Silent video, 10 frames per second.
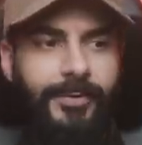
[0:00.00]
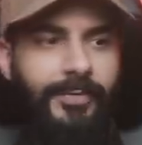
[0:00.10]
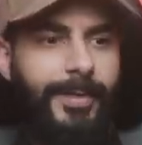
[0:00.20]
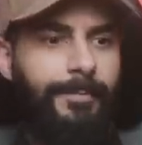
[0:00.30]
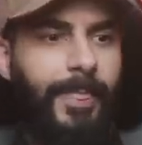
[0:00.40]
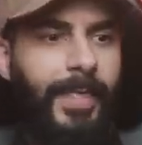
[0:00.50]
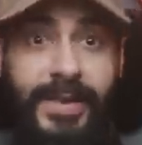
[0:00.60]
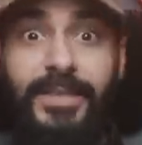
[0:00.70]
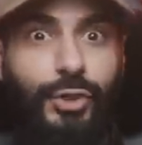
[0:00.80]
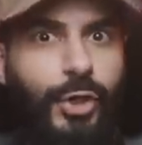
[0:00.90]
right?
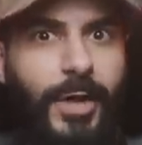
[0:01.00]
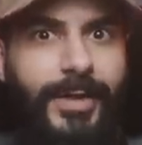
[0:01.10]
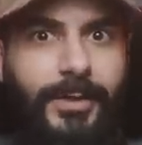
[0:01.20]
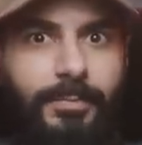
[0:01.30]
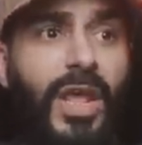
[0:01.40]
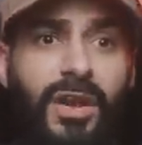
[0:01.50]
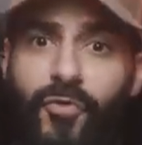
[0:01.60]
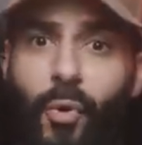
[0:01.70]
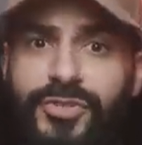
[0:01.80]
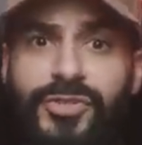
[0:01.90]
It is shocking. And of
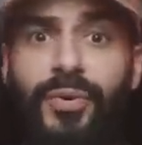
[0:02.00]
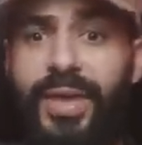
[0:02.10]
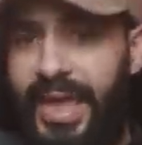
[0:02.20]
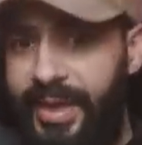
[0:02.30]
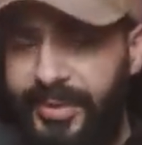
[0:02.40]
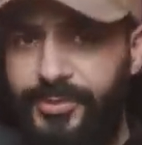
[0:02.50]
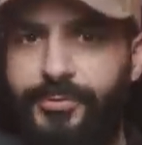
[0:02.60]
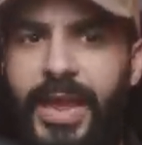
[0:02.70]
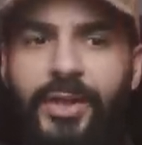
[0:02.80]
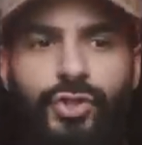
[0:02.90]
course, you know, Amy's
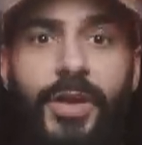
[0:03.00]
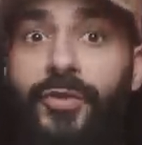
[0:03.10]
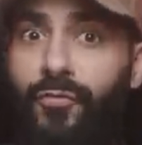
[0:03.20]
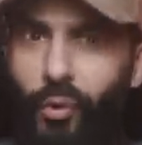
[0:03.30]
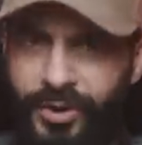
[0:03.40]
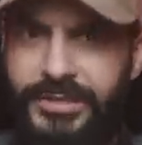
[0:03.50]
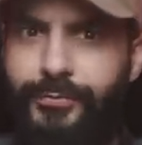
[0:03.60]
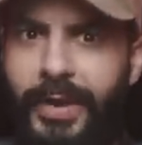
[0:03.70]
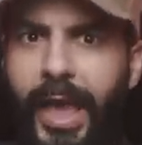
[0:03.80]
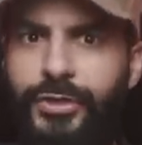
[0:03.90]
reaction and
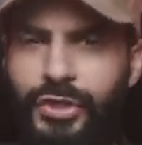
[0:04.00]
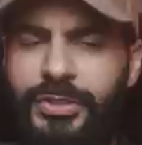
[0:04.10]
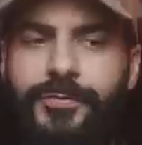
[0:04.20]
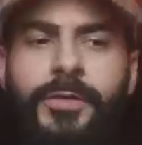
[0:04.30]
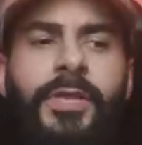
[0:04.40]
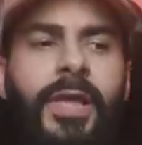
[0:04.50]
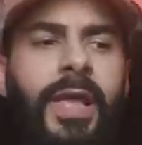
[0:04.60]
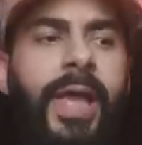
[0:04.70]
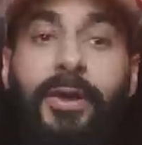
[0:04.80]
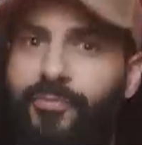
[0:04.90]
Rory's reaction even.
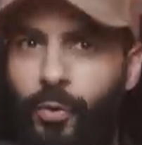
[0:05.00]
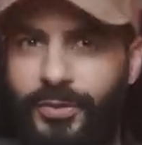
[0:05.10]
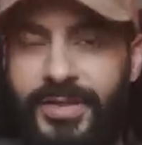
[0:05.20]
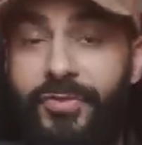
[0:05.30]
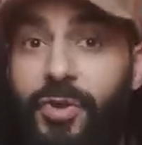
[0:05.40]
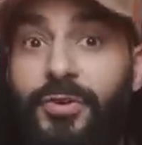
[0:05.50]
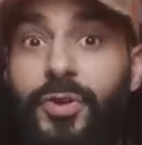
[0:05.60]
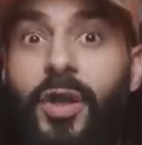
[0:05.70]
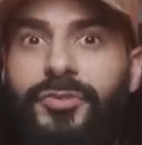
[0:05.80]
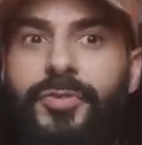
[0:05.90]
And of course, then River
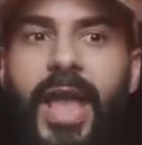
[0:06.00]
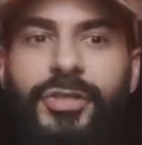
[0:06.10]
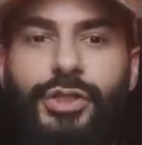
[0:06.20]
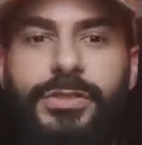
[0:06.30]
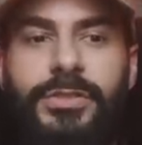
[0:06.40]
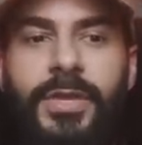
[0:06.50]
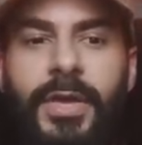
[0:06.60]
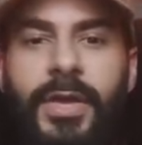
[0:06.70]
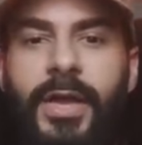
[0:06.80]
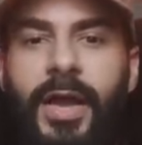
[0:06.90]
Song's reaction
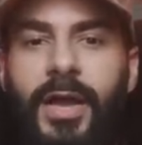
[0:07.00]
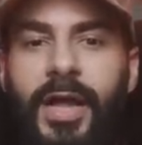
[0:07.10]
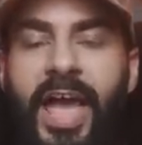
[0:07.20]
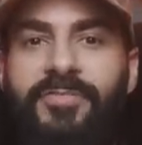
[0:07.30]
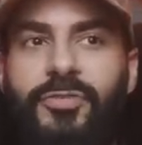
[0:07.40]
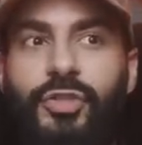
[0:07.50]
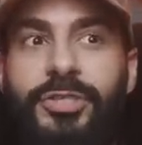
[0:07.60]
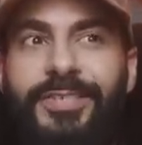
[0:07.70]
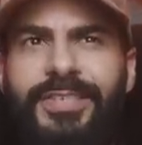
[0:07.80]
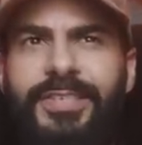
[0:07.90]
after
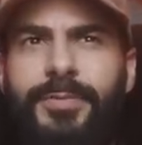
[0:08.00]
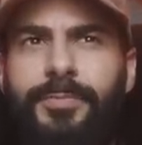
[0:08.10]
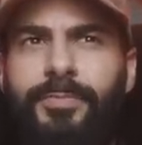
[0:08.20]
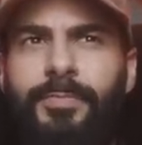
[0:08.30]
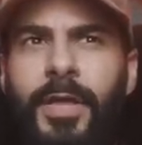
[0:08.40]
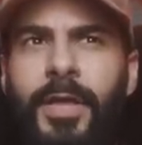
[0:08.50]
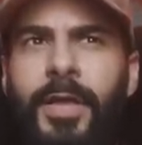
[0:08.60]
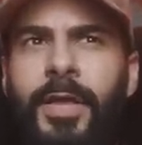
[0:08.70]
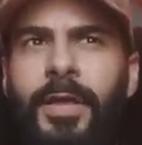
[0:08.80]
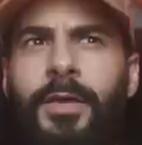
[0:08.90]
she sees him
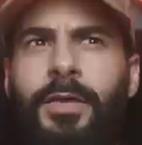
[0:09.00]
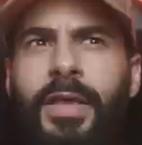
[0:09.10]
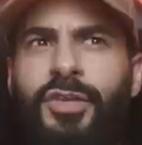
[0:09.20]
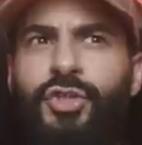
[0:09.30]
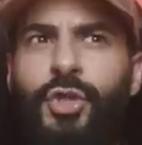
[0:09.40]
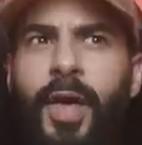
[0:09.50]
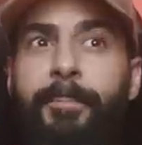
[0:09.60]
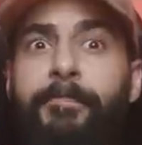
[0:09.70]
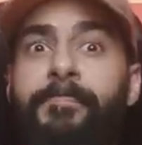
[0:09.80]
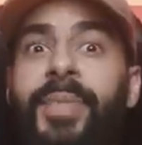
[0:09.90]
get
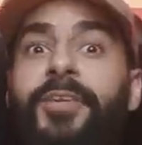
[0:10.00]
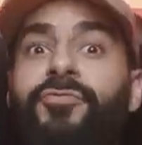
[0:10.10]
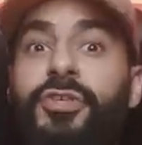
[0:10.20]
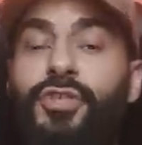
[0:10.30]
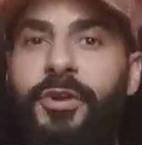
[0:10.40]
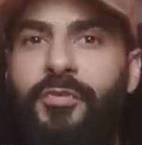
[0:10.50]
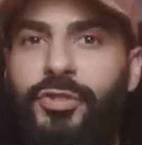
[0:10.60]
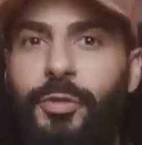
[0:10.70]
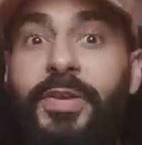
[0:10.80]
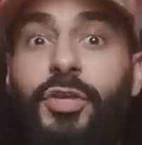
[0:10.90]
shot
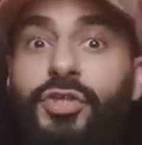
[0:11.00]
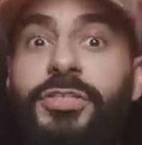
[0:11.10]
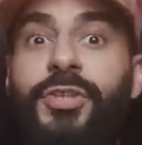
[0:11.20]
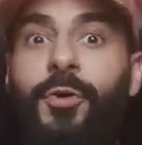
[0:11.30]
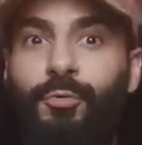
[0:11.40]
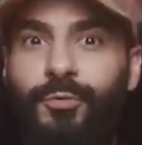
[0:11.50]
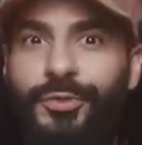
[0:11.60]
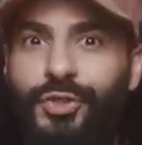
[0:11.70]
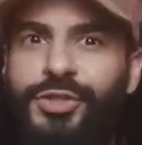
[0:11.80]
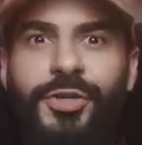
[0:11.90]
mid-regeneration, because she
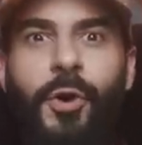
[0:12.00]
knows, she